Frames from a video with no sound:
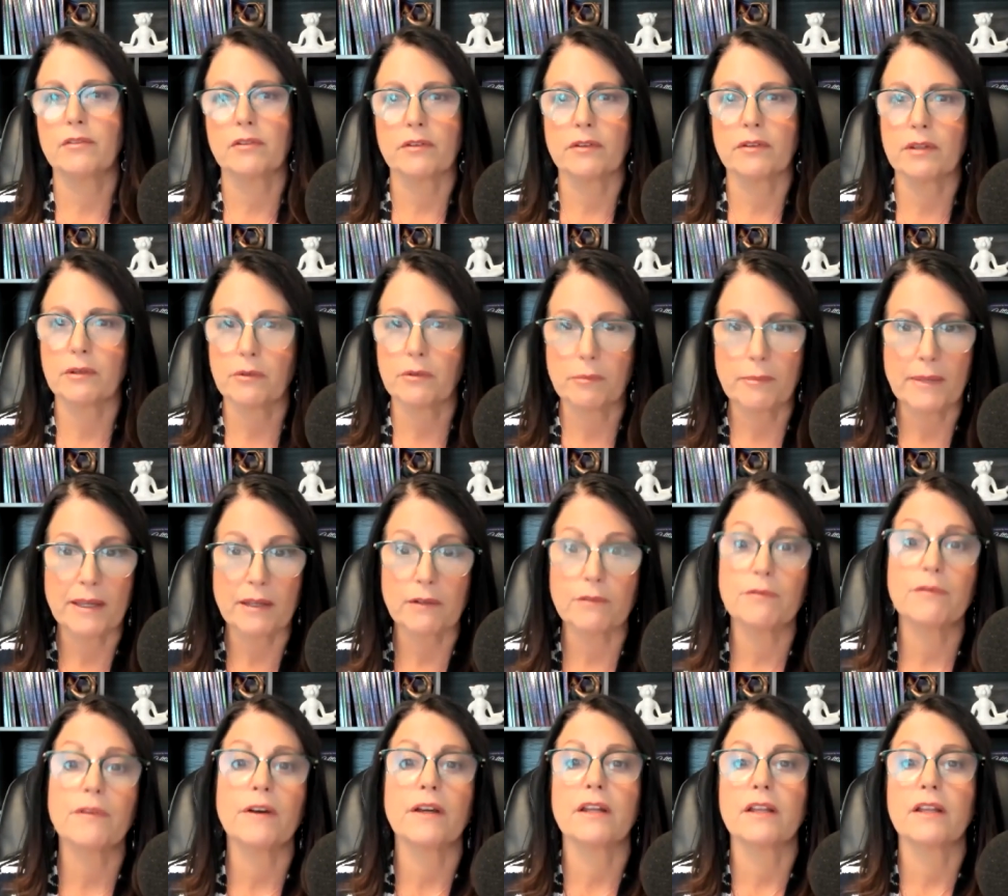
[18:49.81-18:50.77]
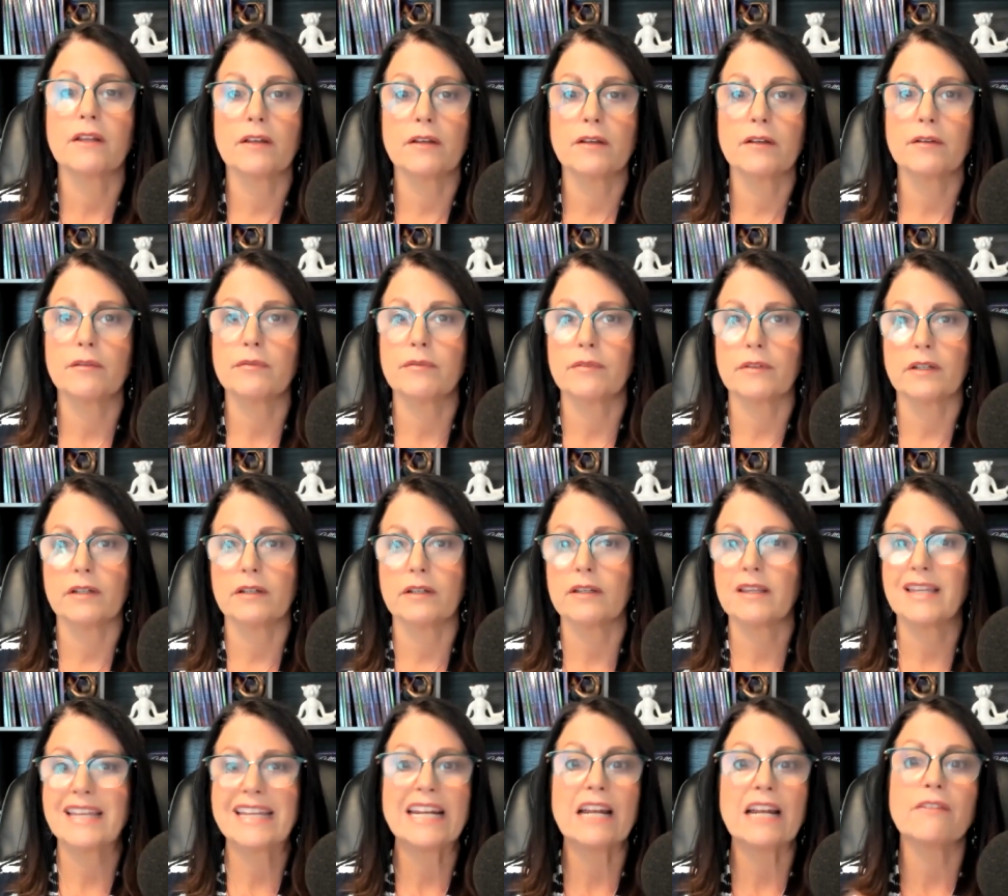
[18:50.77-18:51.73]
Or they were made fun of
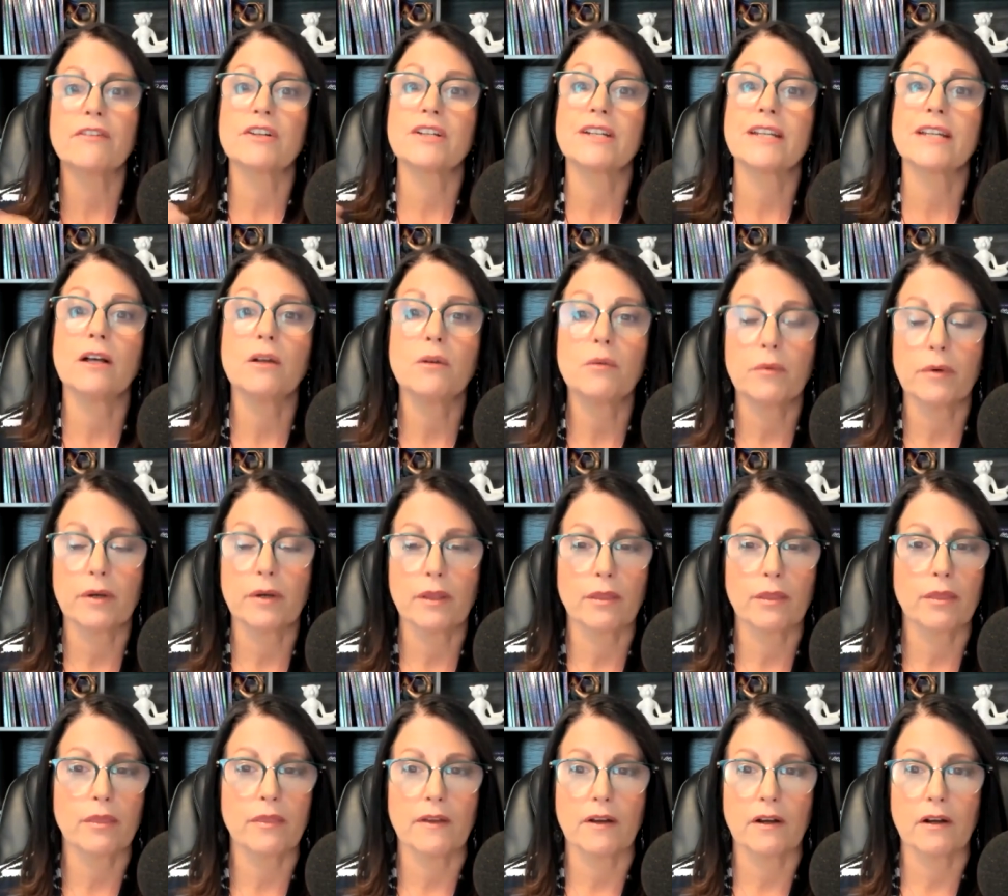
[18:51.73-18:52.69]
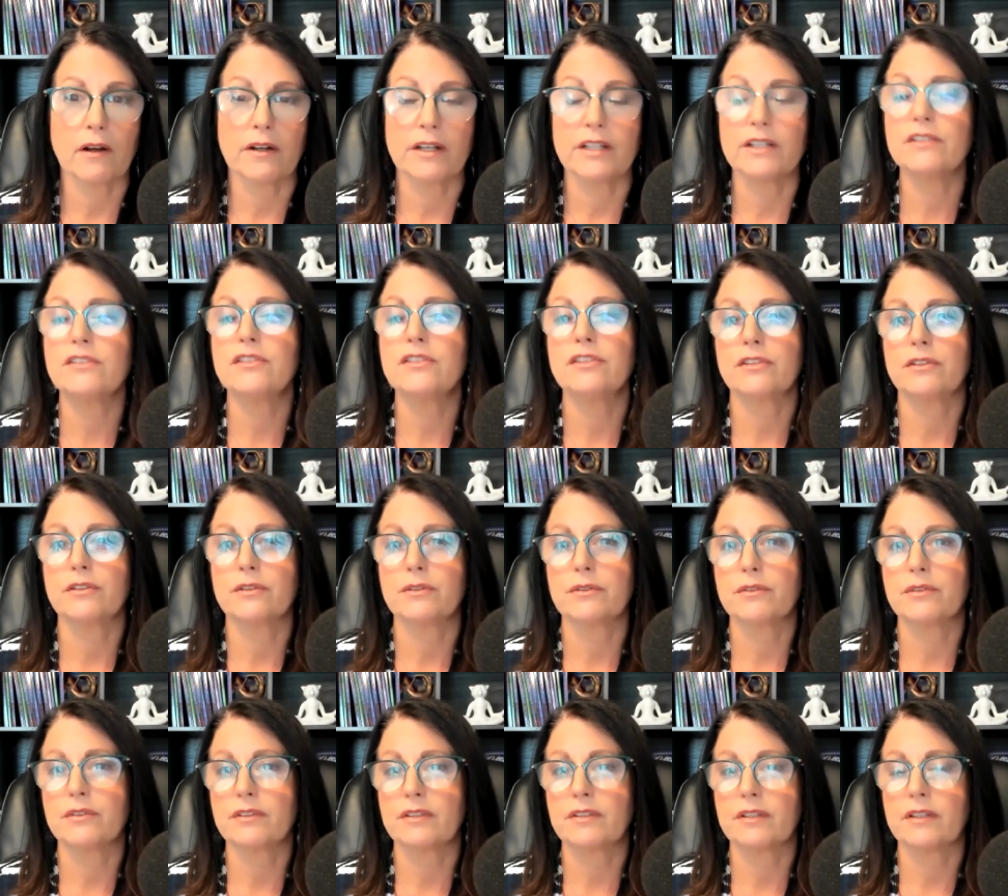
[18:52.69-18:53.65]
and they never dealt with their
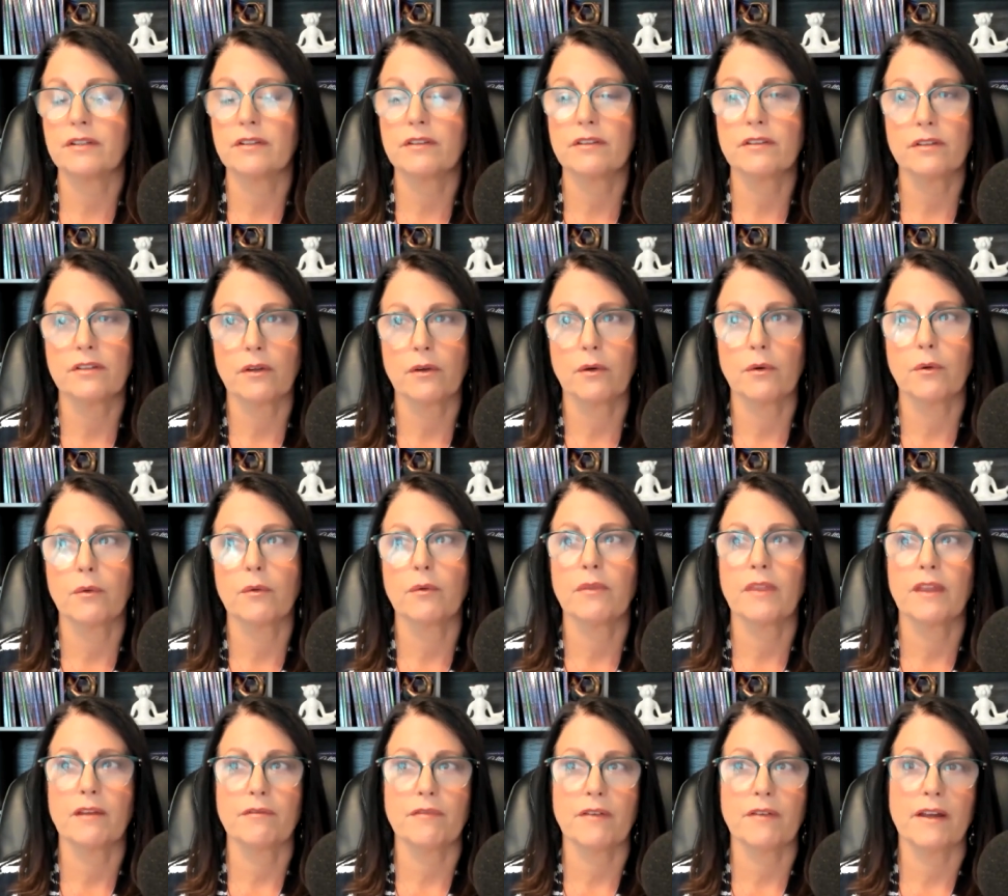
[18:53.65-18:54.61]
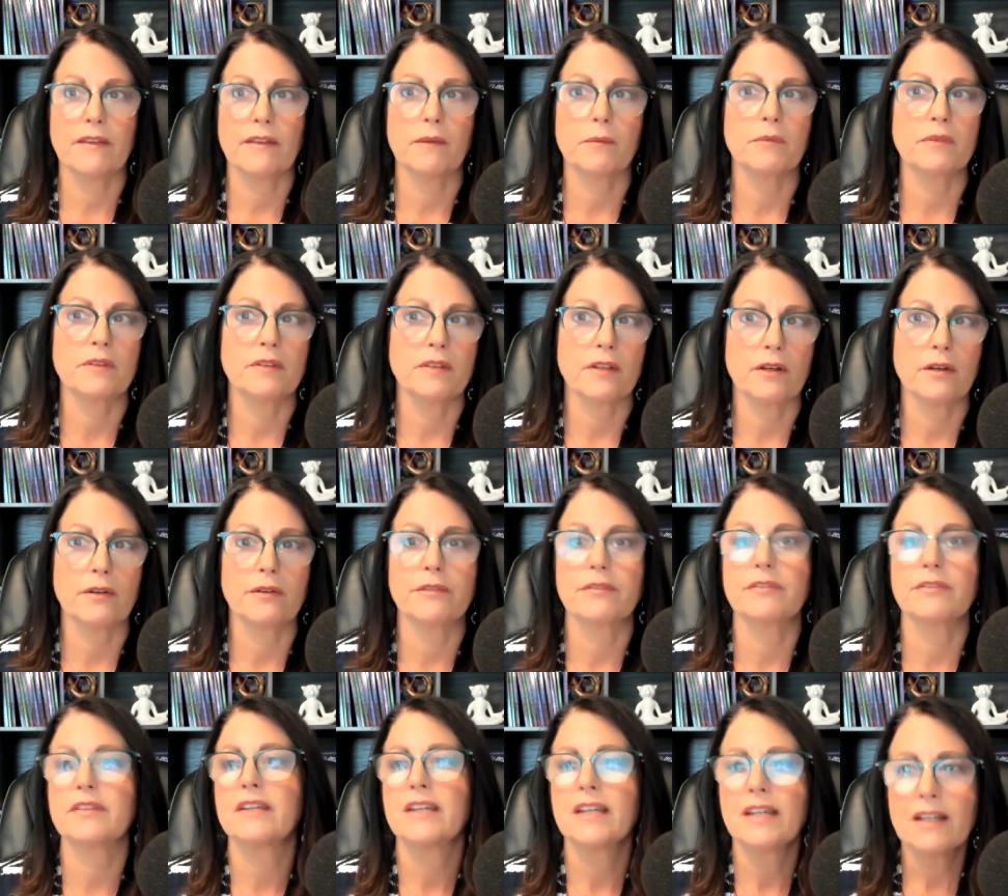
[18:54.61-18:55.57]
issues. And so they find
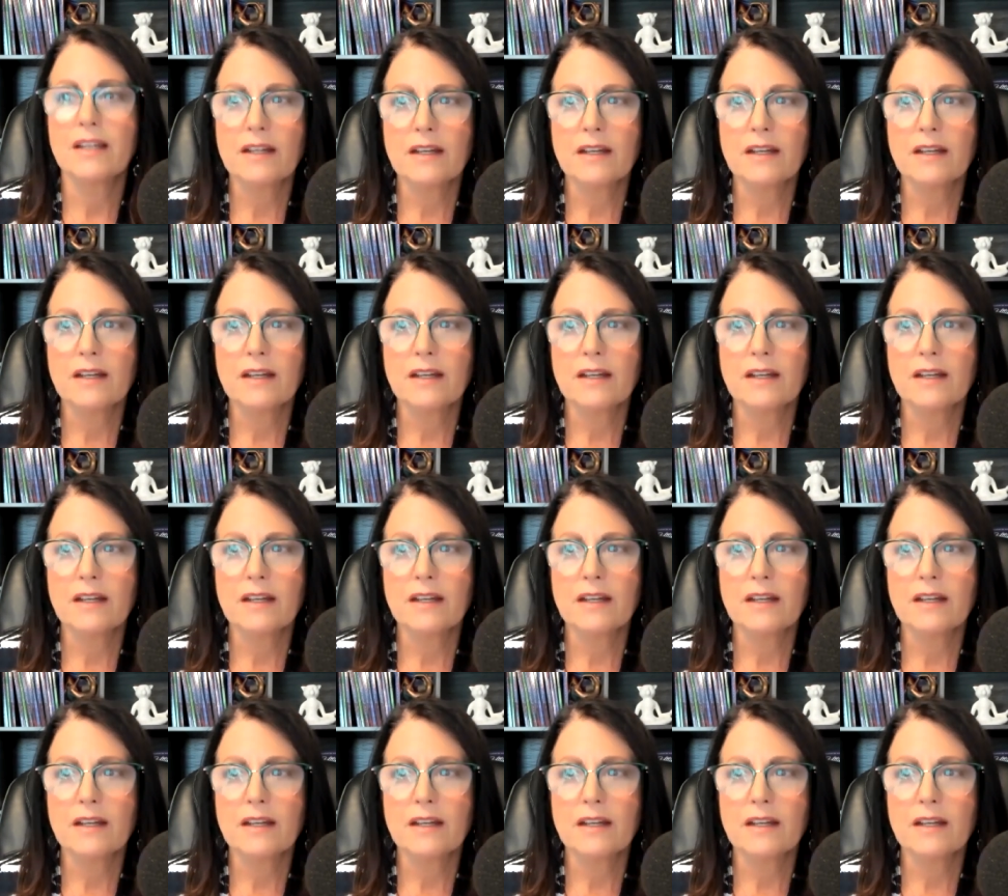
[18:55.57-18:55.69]
themselves